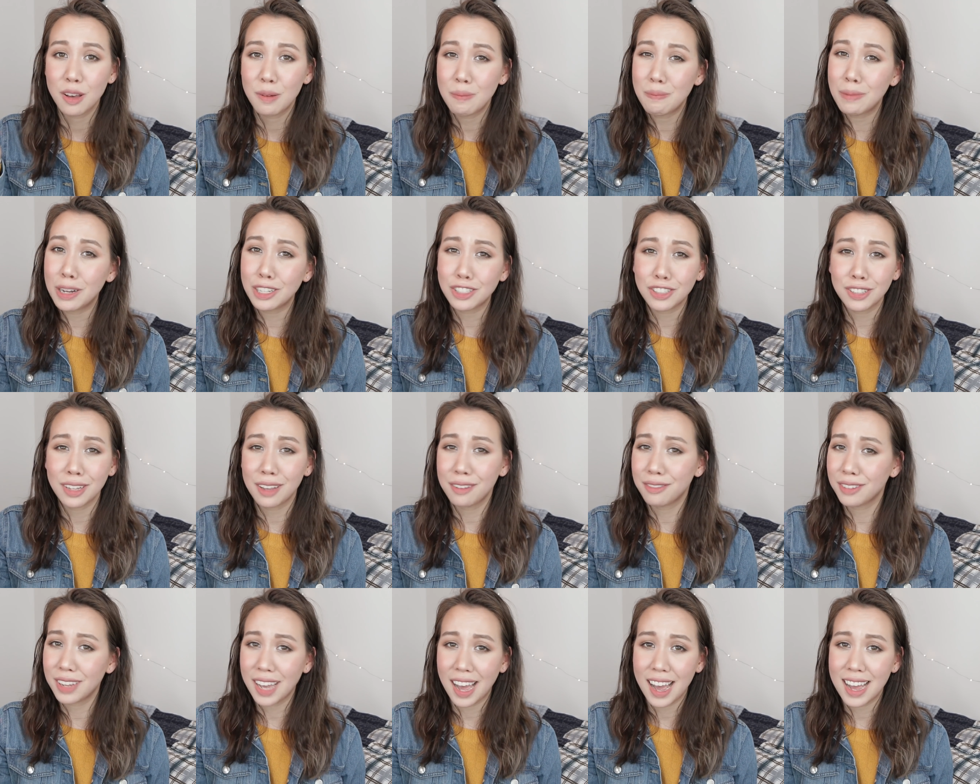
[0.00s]
Much
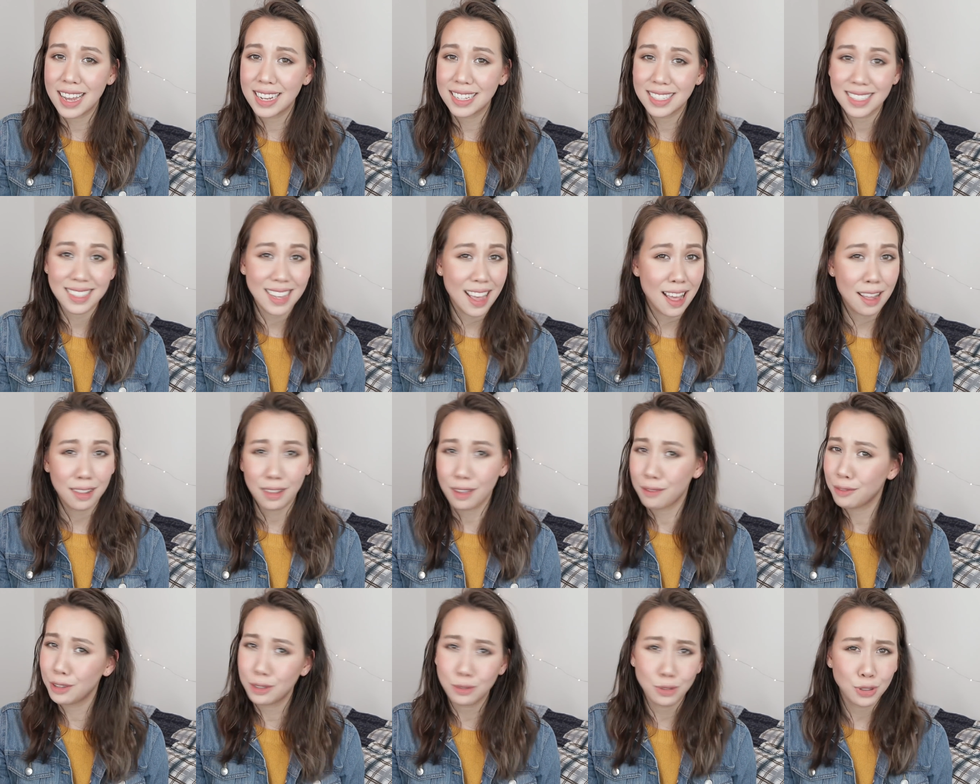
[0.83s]
love, guys. I
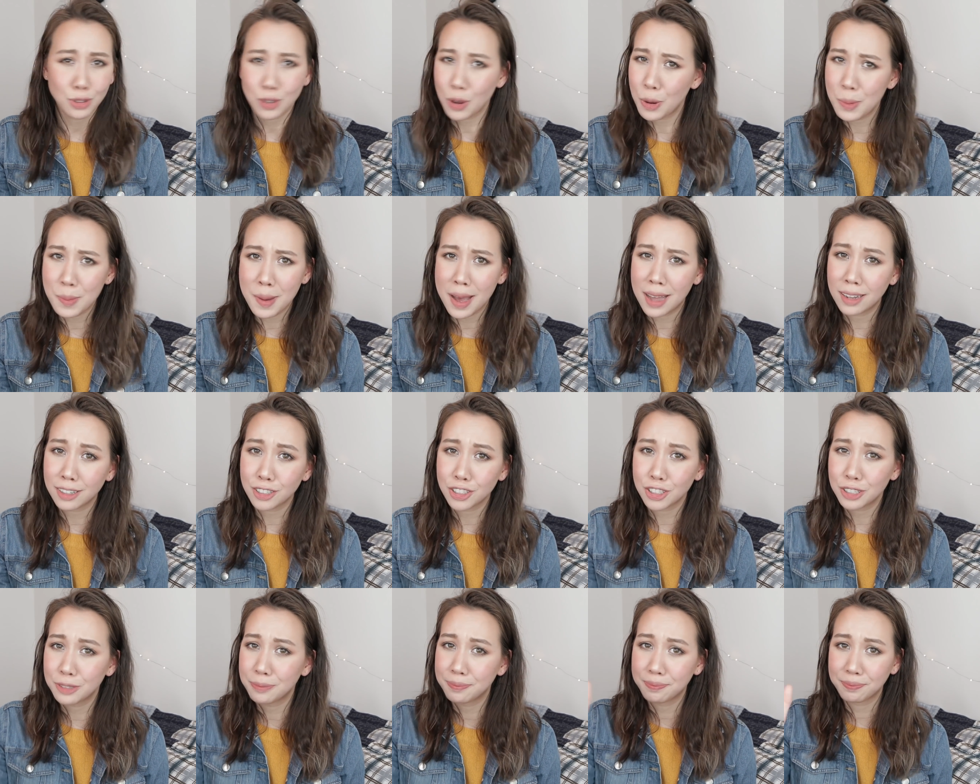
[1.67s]
love you so
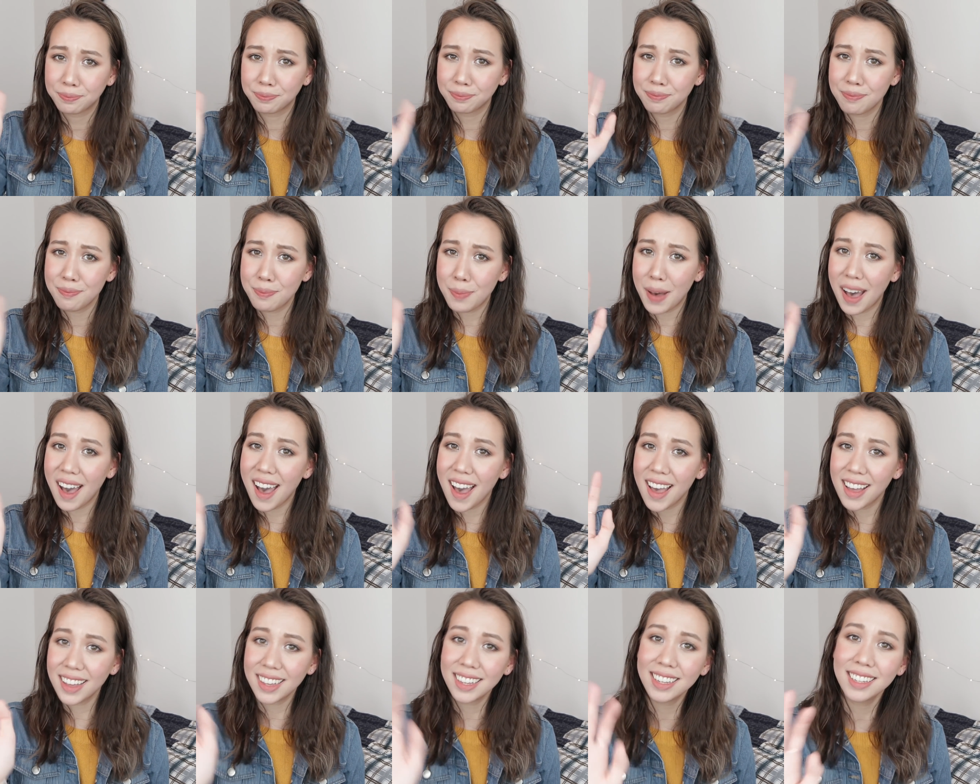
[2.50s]
much.
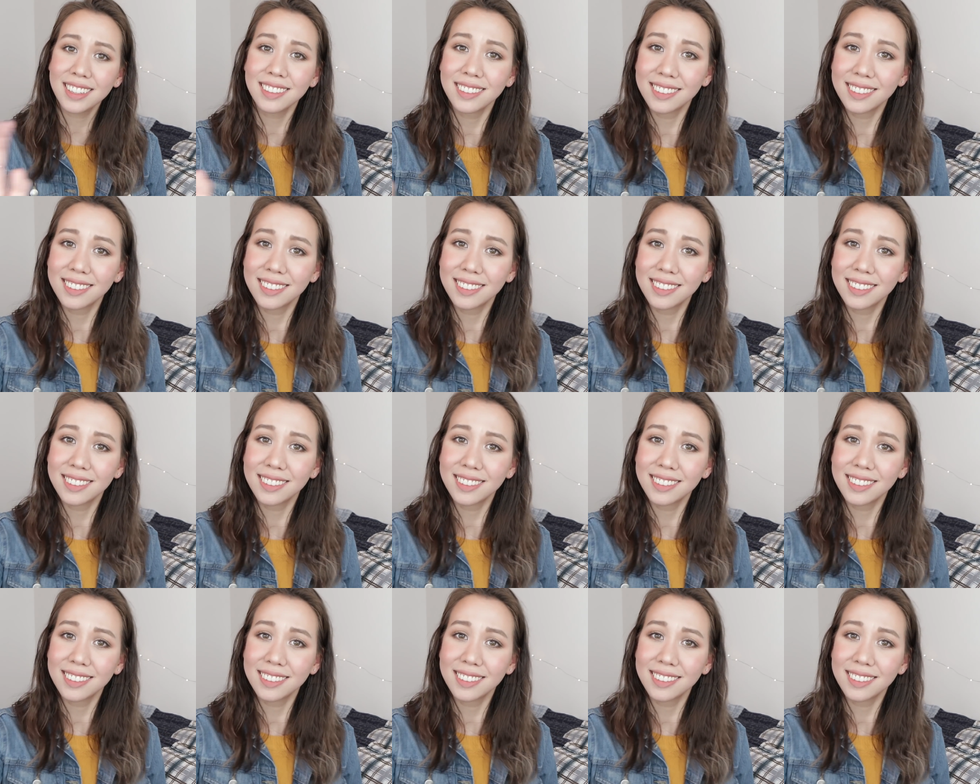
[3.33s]
Bye.